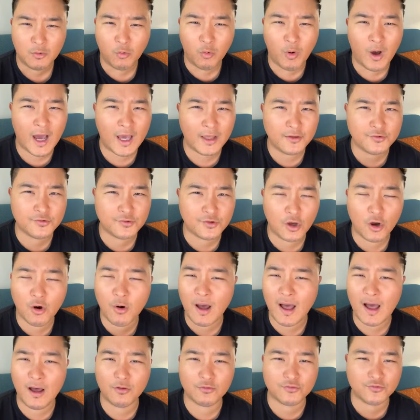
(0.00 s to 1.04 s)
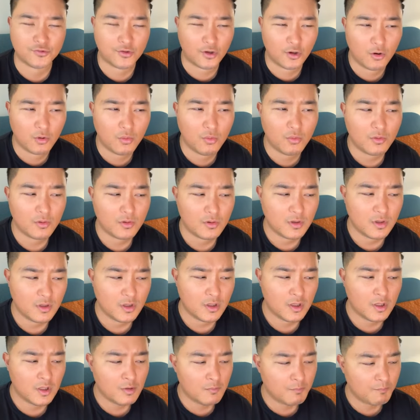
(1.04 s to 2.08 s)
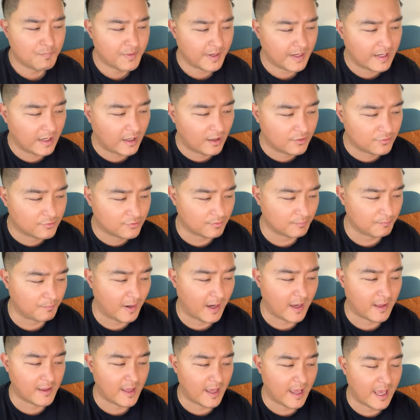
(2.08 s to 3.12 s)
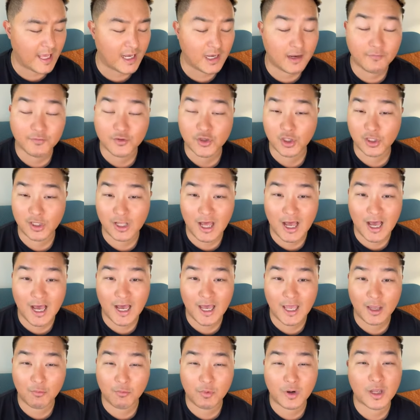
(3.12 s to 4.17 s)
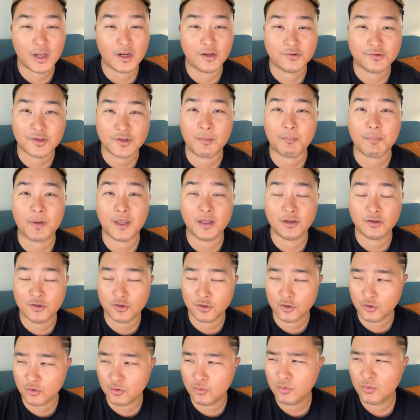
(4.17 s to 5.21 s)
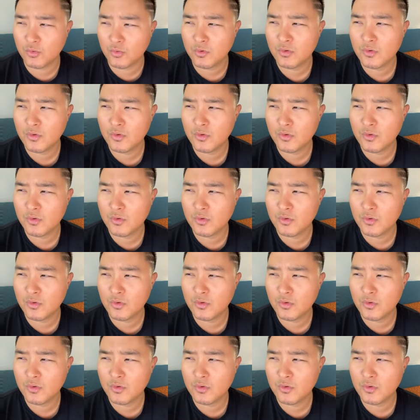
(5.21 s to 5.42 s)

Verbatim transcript: Why so? How so? Because by the end of July, we're going to step into